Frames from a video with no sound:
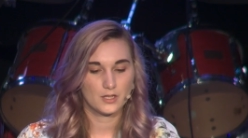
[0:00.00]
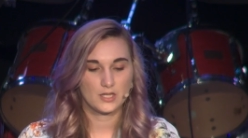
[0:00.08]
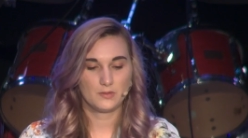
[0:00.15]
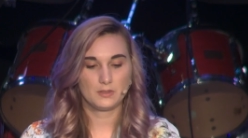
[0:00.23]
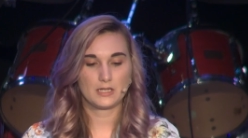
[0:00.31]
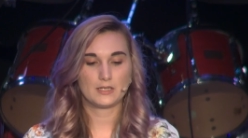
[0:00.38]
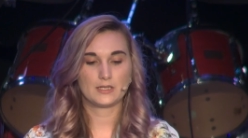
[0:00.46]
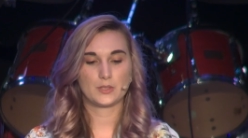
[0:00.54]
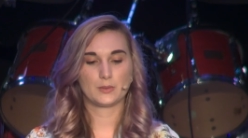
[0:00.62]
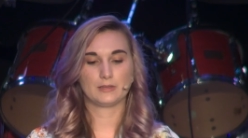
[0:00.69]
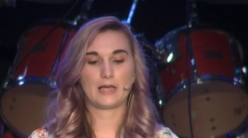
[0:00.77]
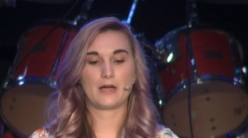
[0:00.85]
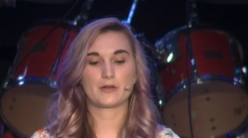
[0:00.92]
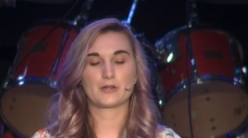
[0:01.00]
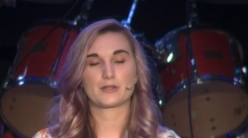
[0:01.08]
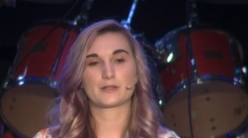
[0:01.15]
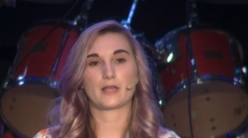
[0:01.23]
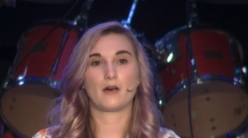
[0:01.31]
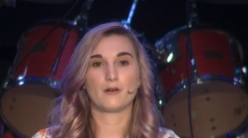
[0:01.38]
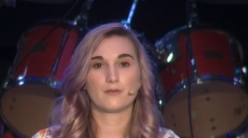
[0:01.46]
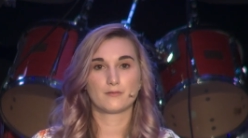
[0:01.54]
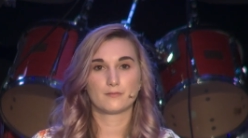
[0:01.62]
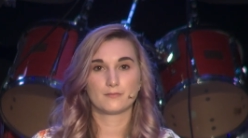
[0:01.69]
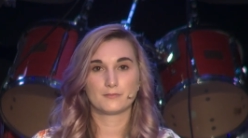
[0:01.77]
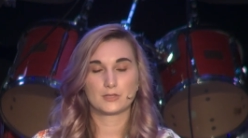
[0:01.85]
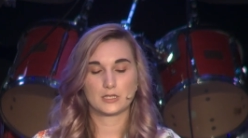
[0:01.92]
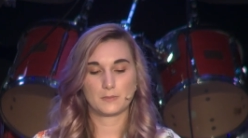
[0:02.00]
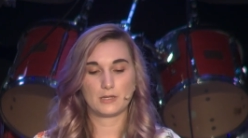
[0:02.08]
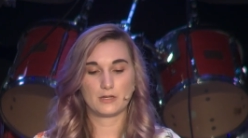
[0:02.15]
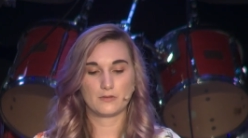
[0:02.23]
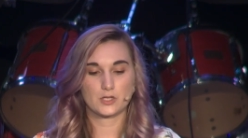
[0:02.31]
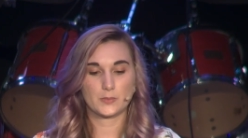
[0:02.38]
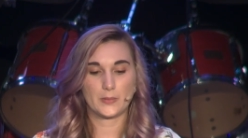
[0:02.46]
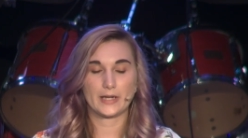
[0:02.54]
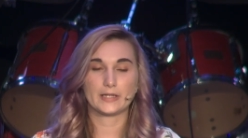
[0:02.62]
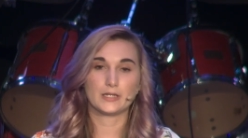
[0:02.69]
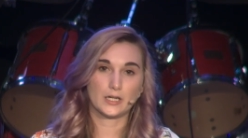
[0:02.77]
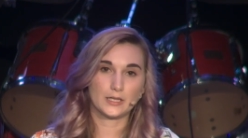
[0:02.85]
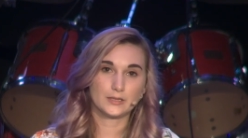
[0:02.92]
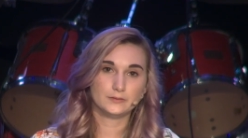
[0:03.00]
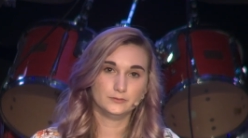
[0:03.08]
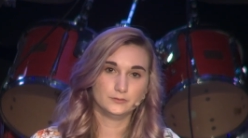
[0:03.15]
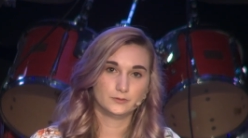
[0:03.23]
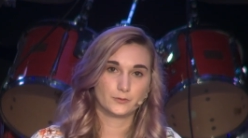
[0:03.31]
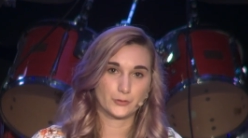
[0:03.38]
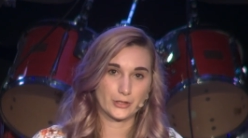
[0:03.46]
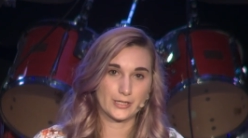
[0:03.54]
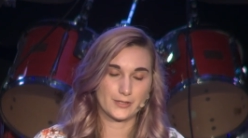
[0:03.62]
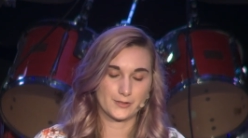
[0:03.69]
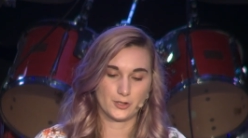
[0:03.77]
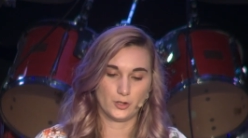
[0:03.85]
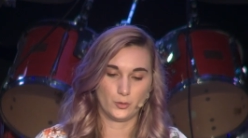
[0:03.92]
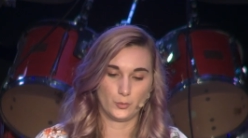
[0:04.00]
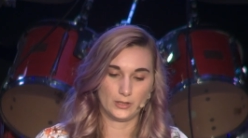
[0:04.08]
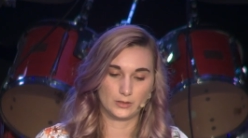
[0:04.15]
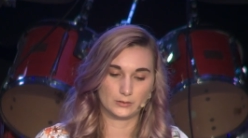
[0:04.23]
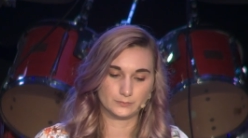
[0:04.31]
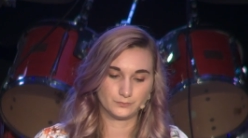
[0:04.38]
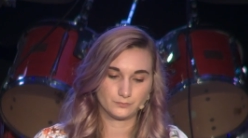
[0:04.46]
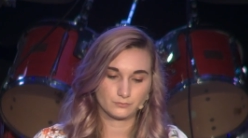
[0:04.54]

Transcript: You need to allow yourself to be used by God for His good will.